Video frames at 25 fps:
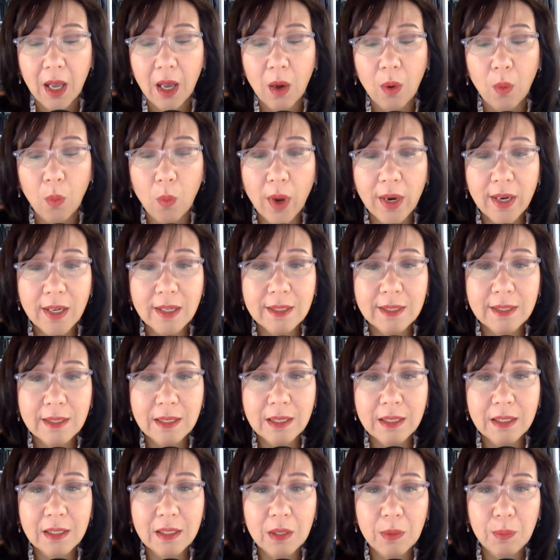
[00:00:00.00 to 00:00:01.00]
What does
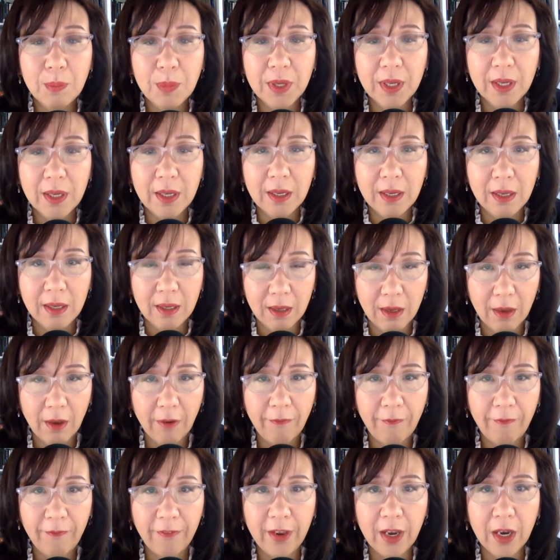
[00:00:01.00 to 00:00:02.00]
CCP
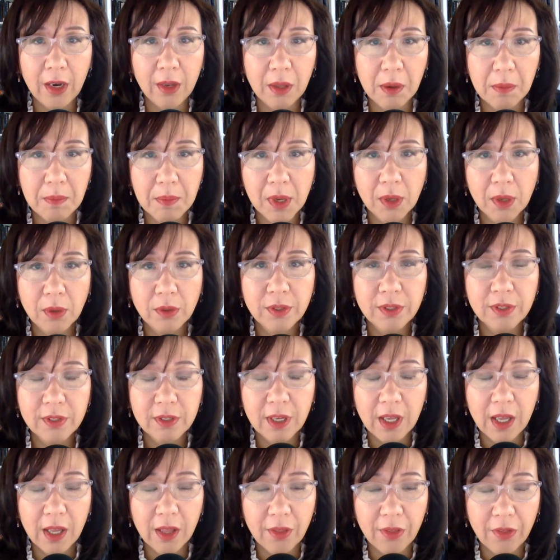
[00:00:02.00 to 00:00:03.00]
fear the most
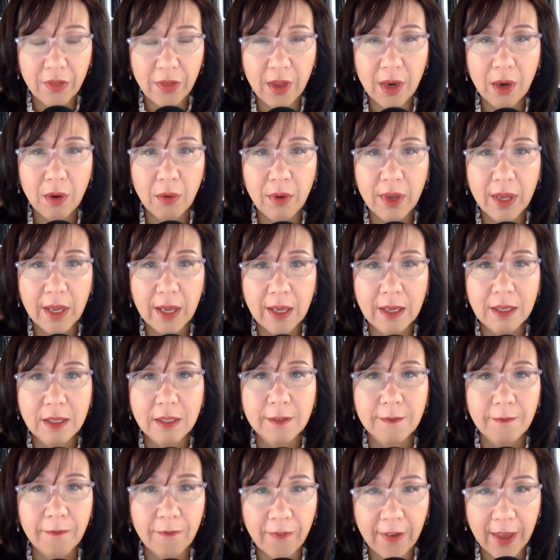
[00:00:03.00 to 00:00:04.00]
in theory
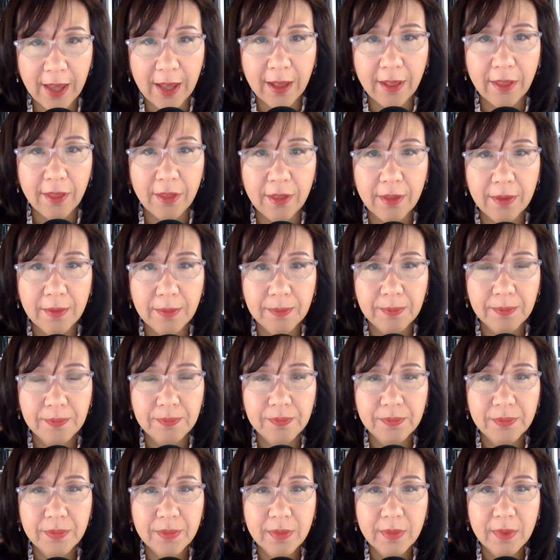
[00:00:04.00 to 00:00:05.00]
is faith.
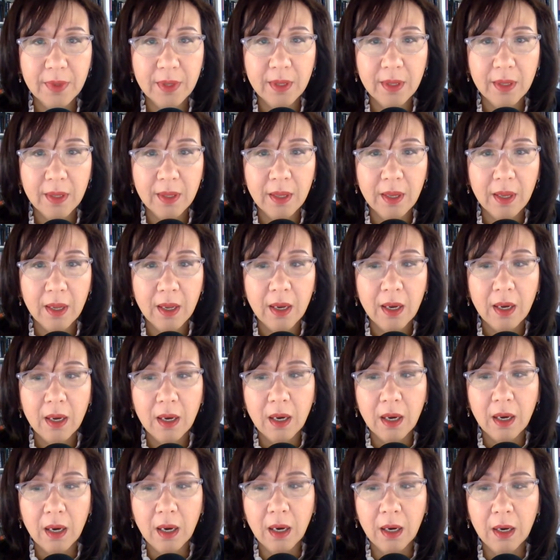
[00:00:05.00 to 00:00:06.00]

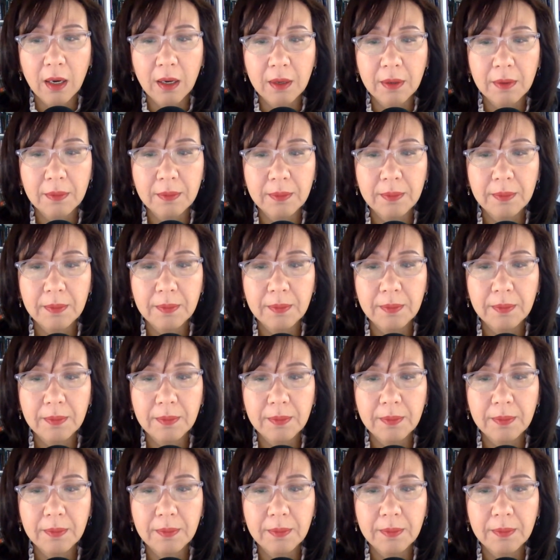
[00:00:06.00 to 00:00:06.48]
Because